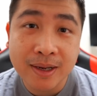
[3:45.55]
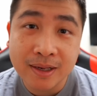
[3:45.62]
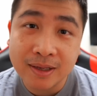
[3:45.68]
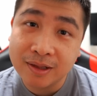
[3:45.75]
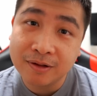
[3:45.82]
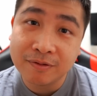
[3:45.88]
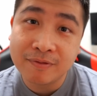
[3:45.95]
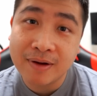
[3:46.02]
they
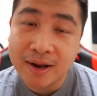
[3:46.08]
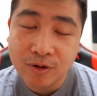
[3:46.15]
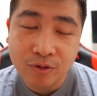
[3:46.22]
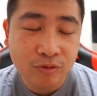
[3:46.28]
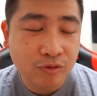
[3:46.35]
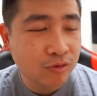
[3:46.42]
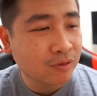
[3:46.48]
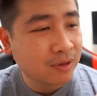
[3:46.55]
didn't
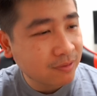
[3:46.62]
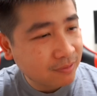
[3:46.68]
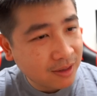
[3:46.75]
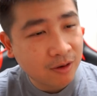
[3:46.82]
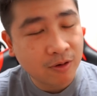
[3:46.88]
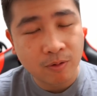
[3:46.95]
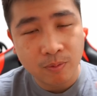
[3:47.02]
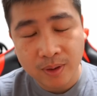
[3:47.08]
reno, so they
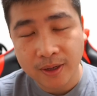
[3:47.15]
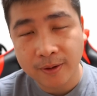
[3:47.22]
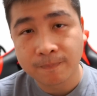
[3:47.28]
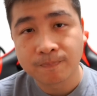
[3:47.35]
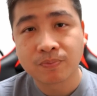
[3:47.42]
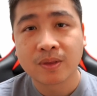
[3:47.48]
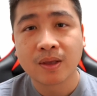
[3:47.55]
sell away.